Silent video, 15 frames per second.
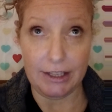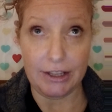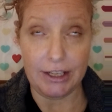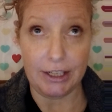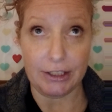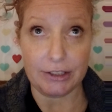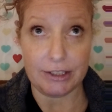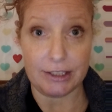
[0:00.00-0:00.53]

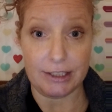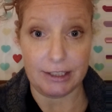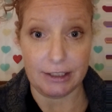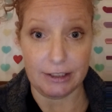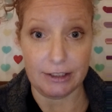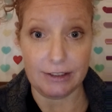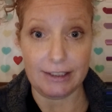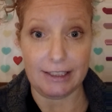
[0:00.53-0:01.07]
They're
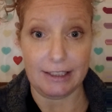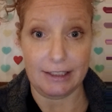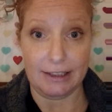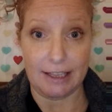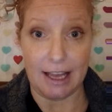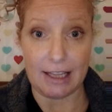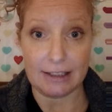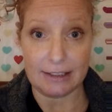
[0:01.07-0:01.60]
still in
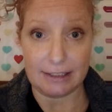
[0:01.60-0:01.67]
that